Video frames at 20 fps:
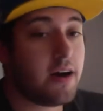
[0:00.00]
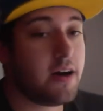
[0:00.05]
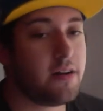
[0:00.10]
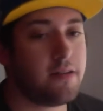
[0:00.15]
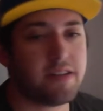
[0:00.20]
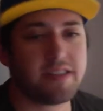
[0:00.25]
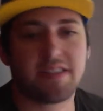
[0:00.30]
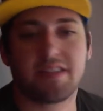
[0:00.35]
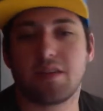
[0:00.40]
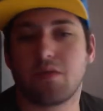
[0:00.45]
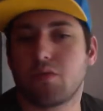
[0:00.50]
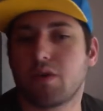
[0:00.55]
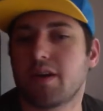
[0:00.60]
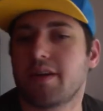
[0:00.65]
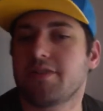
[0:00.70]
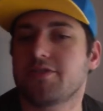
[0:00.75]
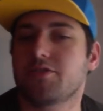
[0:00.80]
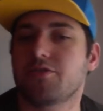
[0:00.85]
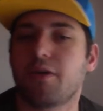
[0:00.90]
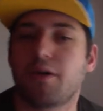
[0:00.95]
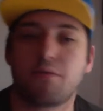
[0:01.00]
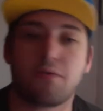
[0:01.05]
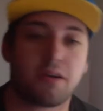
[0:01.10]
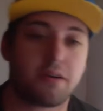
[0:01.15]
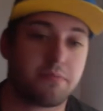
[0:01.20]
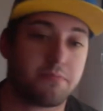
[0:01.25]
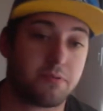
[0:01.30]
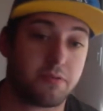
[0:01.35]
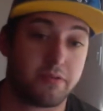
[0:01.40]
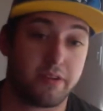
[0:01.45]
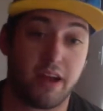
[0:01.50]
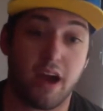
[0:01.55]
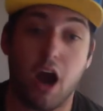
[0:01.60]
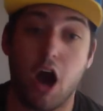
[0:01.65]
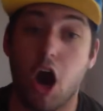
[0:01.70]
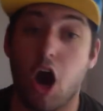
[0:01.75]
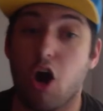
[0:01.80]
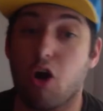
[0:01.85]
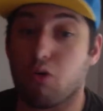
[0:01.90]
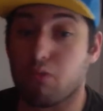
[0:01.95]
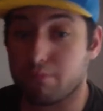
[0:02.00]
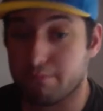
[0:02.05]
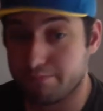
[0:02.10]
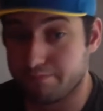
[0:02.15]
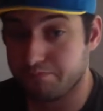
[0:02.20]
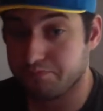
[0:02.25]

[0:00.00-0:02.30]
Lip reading: Let's see. What else do I want to predict? Oh,